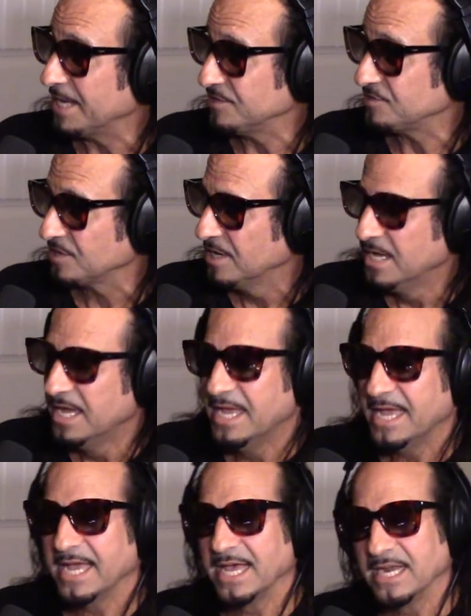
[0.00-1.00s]
Oh, really?
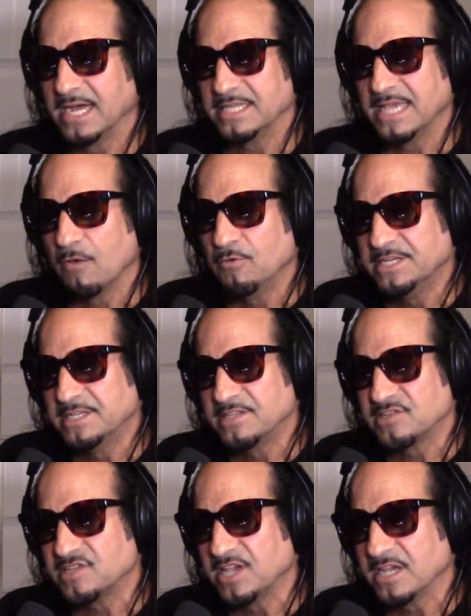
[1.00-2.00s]
And, uh, yeah, we did
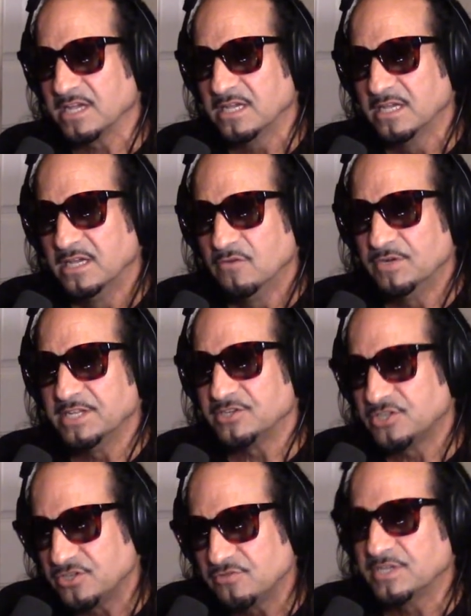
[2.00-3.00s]
this gig. We did
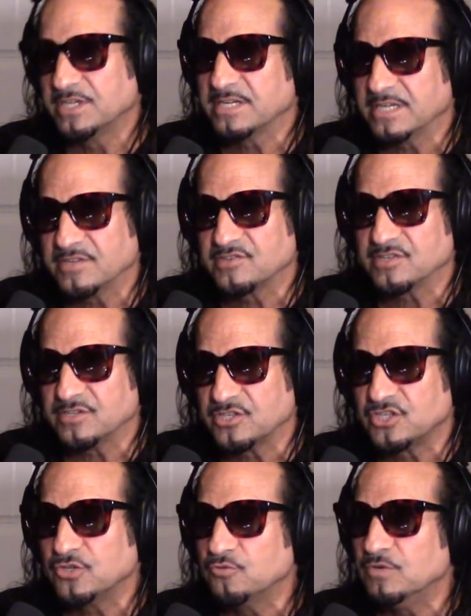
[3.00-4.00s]
two gigs in
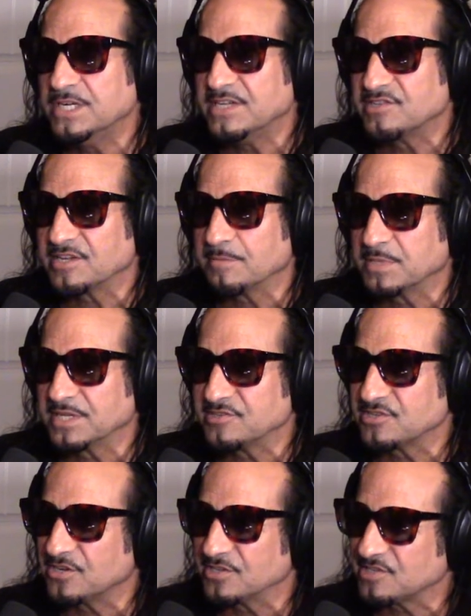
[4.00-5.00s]
two weeks at a
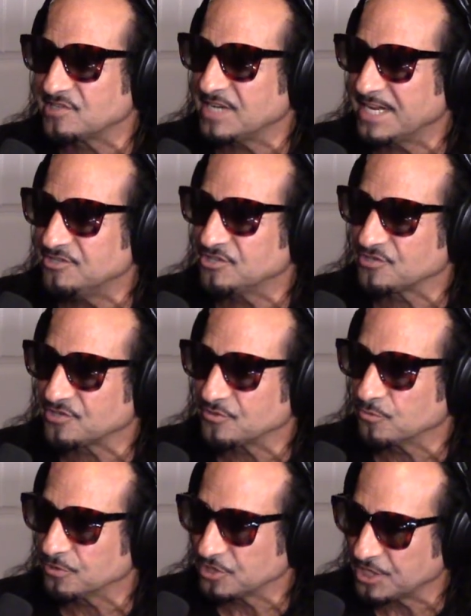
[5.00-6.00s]
place called Stages
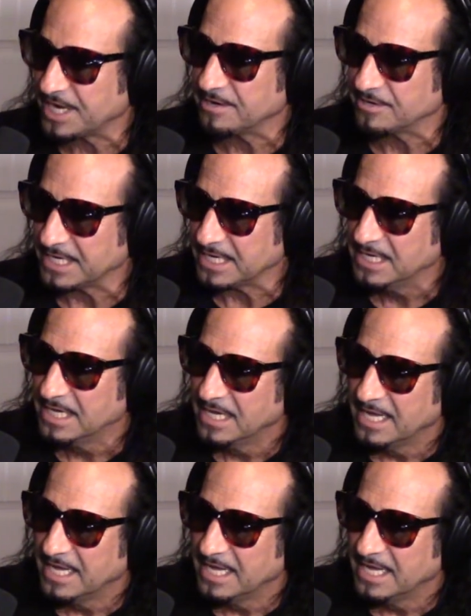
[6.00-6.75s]
in Orange County.